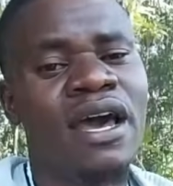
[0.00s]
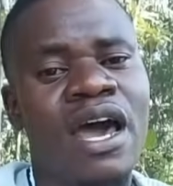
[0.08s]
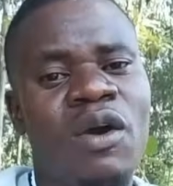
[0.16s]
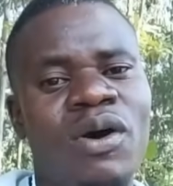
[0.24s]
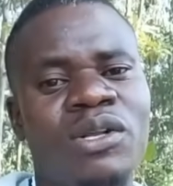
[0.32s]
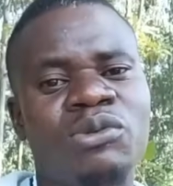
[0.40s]

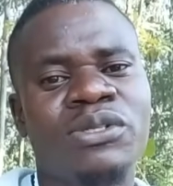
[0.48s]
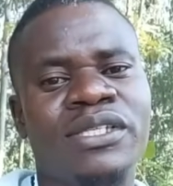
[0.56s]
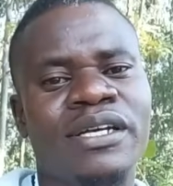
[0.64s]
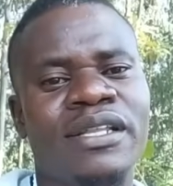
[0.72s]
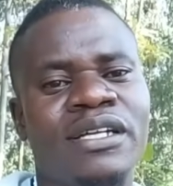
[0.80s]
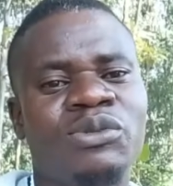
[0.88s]
I want to
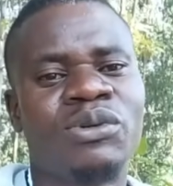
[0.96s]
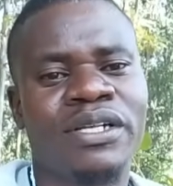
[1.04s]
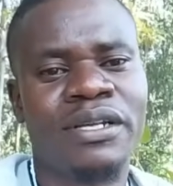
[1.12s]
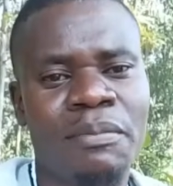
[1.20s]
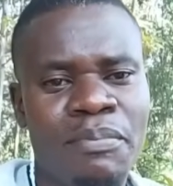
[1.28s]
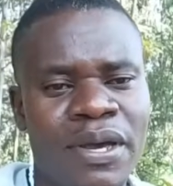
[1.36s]
say that you are
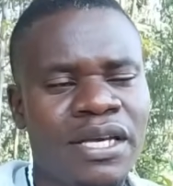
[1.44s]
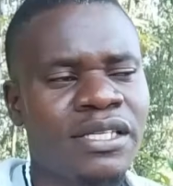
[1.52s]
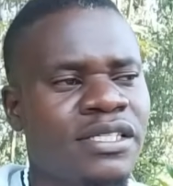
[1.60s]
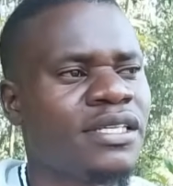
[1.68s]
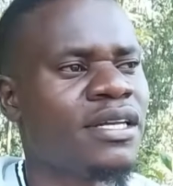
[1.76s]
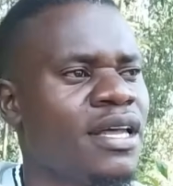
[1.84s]
the
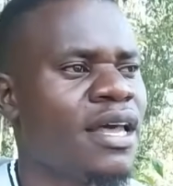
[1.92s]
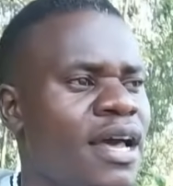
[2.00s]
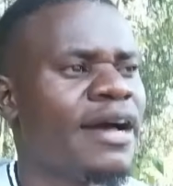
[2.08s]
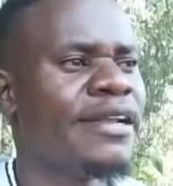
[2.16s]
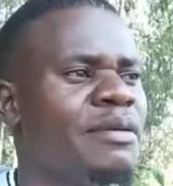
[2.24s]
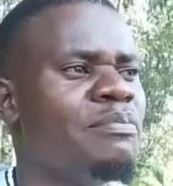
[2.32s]
best
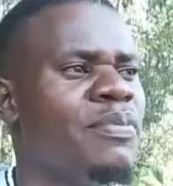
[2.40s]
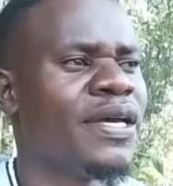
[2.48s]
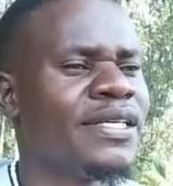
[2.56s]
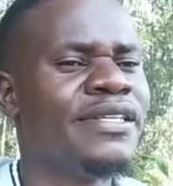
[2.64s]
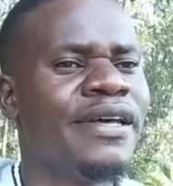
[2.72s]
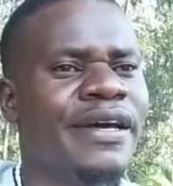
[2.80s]
and the
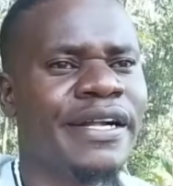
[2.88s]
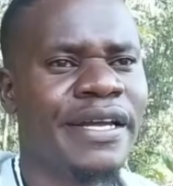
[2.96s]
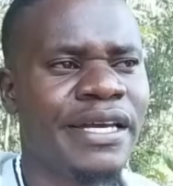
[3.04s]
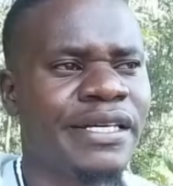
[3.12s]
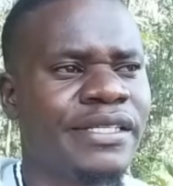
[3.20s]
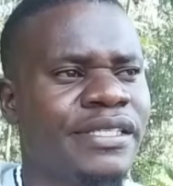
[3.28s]
best there
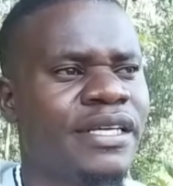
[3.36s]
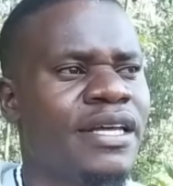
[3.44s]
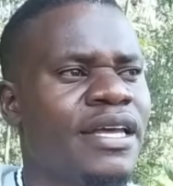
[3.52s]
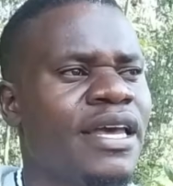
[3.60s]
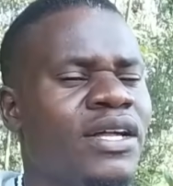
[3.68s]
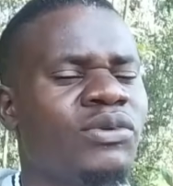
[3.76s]
is
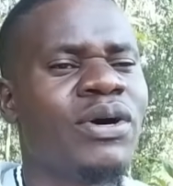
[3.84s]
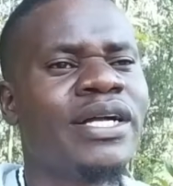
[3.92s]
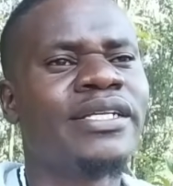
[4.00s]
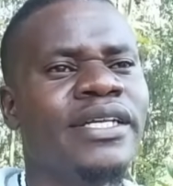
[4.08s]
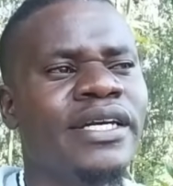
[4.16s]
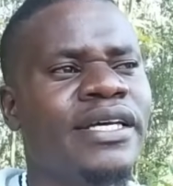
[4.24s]
and
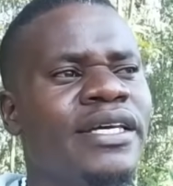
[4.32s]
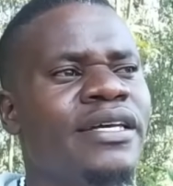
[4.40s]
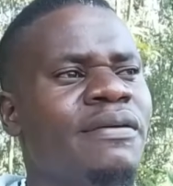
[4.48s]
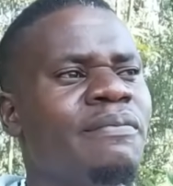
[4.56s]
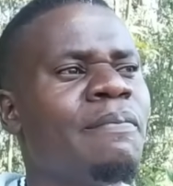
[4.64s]
one day